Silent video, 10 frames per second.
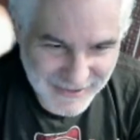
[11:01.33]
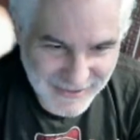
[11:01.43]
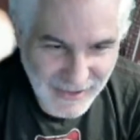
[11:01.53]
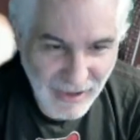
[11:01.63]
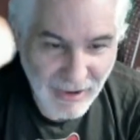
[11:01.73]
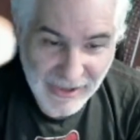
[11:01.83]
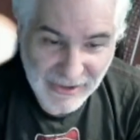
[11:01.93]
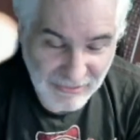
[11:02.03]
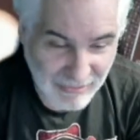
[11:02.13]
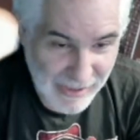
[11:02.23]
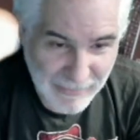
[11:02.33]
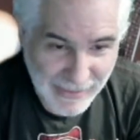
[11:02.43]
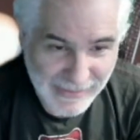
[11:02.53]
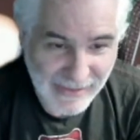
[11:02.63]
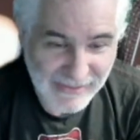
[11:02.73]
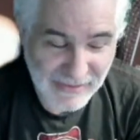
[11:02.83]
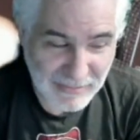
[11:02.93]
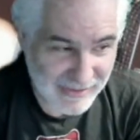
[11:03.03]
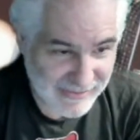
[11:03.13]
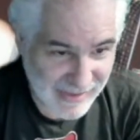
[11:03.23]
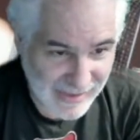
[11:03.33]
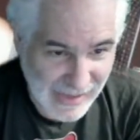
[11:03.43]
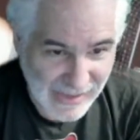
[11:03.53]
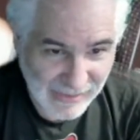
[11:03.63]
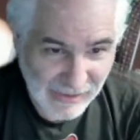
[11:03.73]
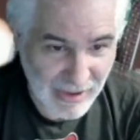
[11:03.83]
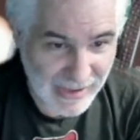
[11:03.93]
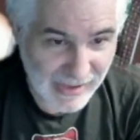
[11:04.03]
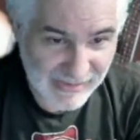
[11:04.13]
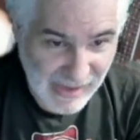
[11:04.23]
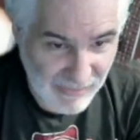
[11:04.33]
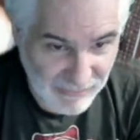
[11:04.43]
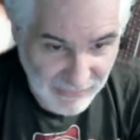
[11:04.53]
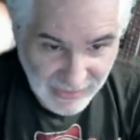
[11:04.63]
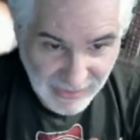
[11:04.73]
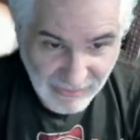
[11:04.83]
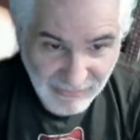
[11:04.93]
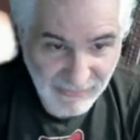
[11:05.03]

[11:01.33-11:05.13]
no, and you're right about that too, because like I said, I forgive.